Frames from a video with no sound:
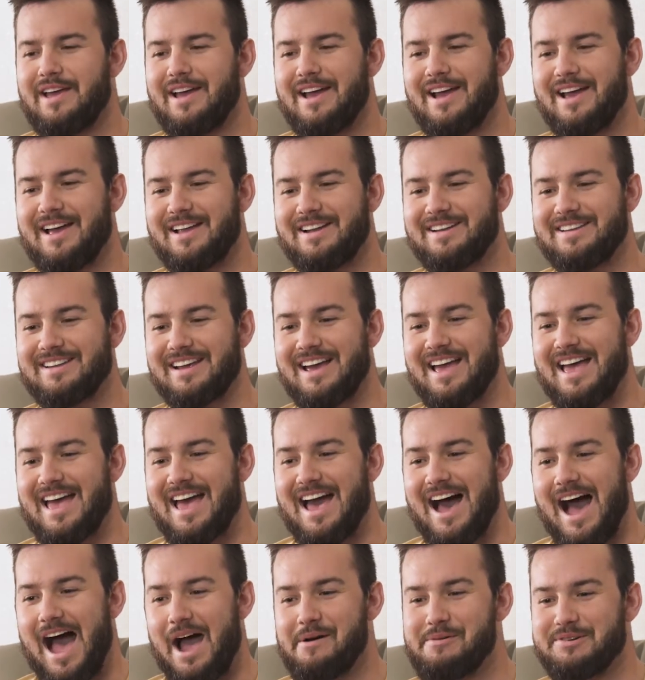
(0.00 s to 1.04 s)
And
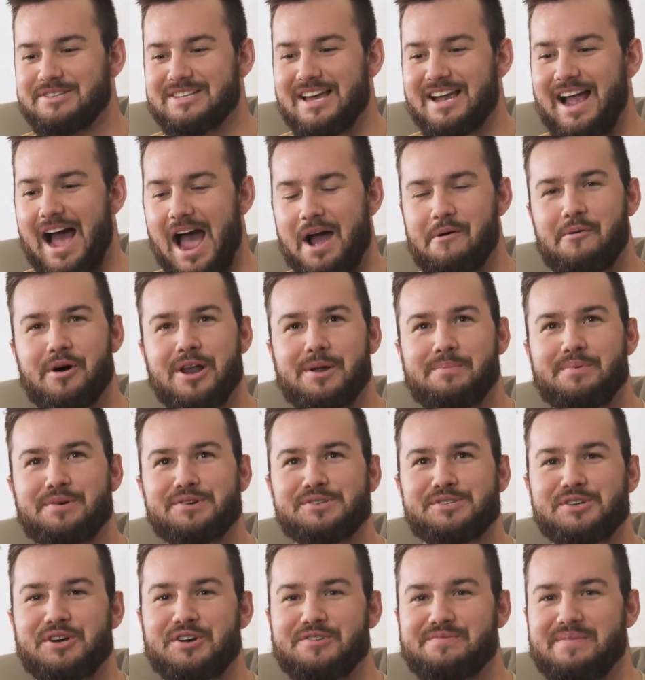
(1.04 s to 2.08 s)
I was like, I want to
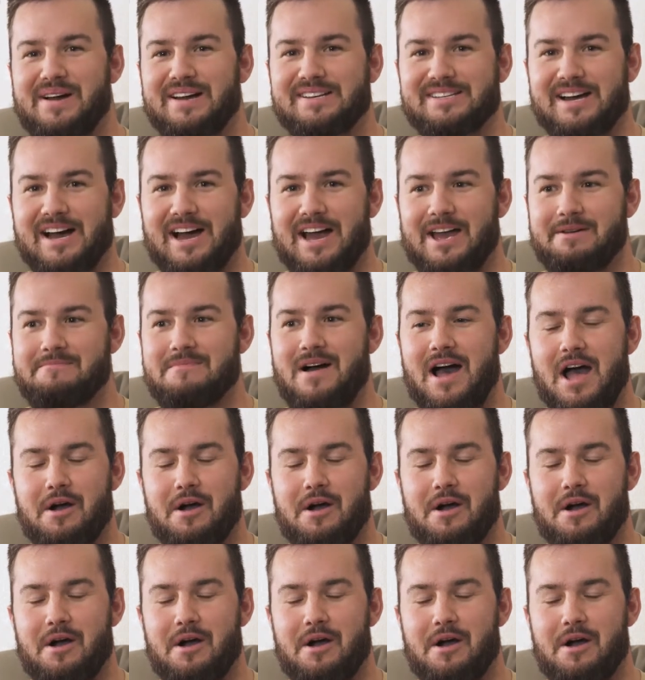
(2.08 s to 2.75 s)
preserve my time.